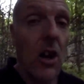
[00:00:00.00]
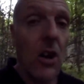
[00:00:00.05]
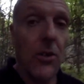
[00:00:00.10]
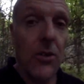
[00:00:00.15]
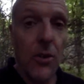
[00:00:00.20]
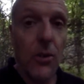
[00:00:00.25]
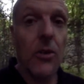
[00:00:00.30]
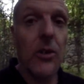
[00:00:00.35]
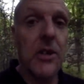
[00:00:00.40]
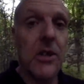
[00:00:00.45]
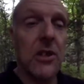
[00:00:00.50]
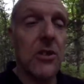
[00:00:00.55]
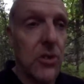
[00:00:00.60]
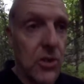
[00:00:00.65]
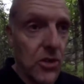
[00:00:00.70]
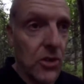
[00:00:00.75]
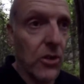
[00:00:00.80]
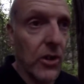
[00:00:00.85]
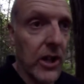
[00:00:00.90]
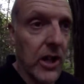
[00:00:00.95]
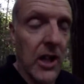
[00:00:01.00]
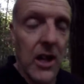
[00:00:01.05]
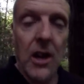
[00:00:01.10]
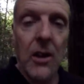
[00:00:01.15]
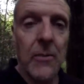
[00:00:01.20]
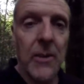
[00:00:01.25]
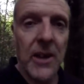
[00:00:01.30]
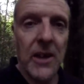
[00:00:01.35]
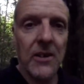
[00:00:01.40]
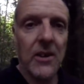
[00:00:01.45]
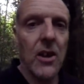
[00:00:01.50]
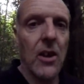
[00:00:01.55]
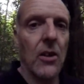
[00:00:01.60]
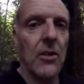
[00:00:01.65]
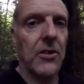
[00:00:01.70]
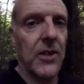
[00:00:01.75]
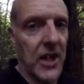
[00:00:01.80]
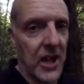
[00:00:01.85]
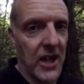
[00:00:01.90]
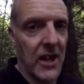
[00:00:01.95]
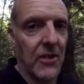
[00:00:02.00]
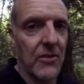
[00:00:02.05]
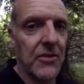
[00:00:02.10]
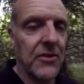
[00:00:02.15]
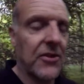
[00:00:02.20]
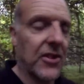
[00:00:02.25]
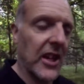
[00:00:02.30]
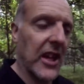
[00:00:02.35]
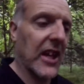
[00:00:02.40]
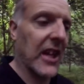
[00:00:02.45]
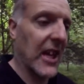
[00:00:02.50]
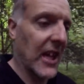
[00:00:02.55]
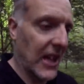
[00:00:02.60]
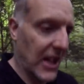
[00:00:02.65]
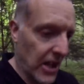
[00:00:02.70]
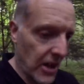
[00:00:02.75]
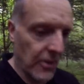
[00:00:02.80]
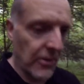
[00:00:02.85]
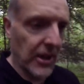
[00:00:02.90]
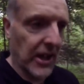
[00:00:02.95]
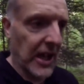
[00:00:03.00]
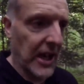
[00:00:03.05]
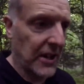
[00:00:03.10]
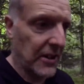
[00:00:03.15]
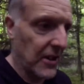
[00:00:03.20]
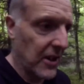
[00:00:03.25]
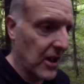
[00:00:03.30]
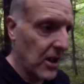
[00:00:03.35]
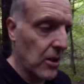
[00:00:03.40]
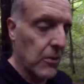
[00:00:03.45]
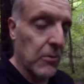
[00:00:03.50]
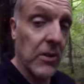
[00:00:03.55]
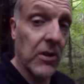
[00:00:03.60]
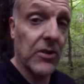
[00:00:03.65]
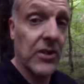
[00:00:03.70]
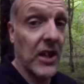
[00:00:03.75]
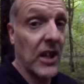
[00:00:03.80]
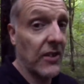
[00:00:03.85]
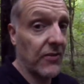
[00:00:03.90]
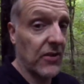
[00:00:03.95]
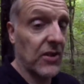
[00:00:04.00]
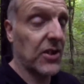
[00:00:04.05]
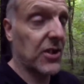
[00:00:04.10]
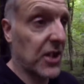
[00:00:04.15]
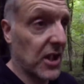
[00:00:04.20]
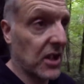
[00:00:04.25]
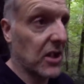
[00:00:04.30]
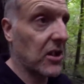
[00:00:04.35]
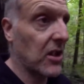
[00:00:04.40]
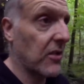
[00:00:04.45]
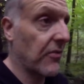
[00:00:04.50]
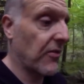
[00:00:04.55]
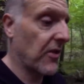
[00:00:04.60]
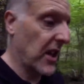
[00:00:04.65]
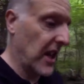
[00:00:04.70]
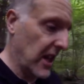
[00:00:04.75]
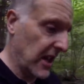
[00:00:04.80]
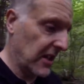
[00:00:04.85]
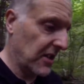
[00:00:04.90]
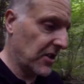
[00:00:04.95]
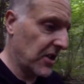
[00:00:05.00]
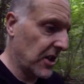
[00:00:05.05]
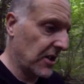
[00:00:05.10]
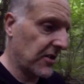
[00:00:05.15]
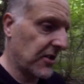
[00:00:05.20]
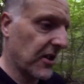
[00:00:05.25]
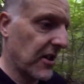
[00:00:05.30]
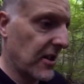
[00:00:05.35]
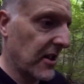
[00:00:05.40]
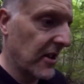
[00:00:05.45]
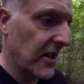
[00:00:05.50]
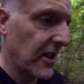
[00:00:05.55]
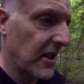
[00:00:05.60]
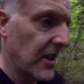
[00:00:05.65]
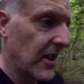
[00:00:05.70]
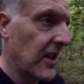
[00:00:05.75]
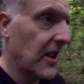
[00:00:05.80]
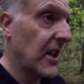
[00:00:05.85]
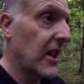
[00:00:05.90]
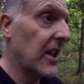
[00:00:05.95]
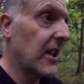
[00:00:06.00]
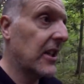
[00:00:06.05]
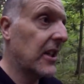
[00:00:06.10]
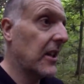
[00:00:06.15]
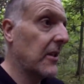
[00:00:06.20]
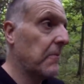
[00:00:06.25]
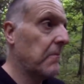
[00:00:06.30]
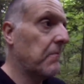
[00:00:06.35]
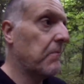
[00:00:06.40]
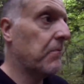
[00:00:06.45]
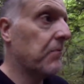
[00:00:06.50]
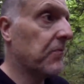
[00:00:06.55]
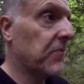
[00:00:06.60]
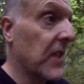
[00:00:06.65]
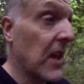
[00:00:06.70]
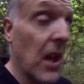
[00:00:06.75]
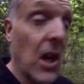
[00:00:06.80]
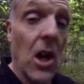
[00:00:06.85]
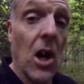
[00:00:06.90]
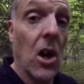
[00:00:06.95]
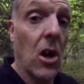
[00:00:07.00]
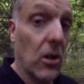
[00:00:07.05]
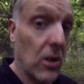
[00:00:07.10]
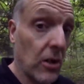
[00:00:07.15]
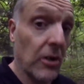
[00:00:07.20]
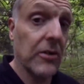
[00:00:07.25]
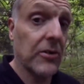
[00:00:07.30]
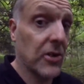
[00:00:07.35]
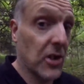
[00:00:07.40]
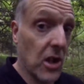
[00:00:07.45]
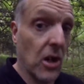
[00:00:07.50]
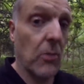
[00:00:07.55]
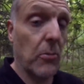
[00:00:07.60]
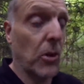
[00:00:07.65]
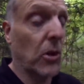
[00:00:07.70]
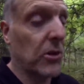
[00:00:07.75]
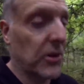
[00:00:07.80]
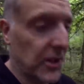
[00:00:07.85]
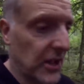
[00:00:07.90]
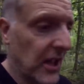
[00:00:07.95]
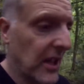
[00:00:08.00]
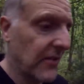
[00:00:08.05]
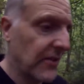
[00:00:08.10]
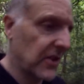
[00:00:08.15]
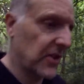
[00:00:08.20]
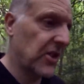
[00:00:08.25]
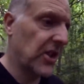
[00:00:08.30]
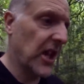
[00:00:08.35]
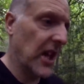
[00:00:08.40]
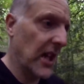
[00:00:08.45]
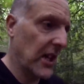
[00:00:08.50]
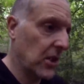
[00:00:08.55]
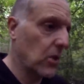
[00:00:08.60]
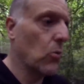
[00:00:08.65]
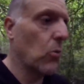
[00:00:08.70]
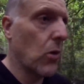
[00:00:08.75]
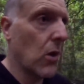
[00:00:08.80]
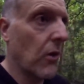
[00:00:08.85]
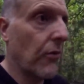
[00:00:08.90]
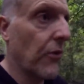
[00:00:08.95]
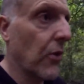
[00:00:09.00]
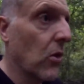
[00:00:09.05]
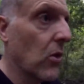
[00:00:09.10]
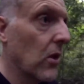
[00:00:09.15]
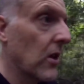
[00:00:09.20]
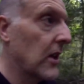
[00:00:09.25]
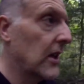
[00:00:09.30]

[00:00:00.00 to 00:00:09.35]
thought I'd enjoy coming on here and saying hello again, because I haven't seen you for ages, and I like to come on and have a chat and a waffle.